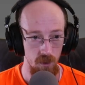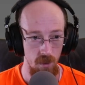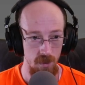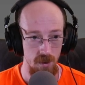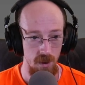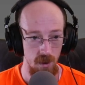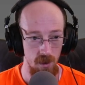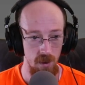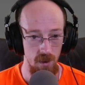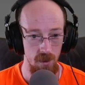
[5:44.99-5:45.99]
So I'm just going to
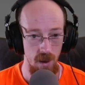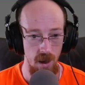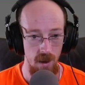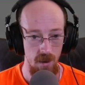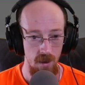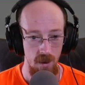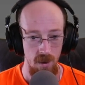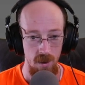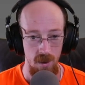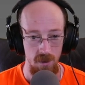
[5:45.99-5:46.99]
click that
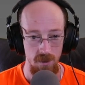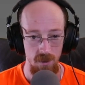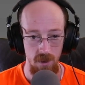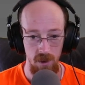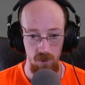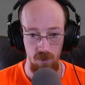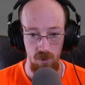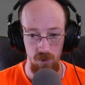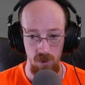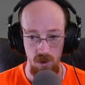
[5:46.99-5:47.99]
hit select
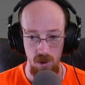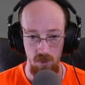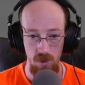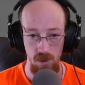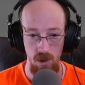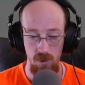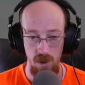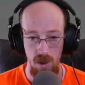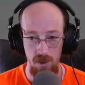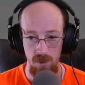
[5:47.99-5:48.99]
folder and
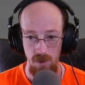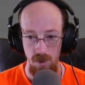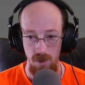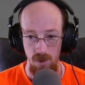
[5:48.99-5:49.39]
relocate.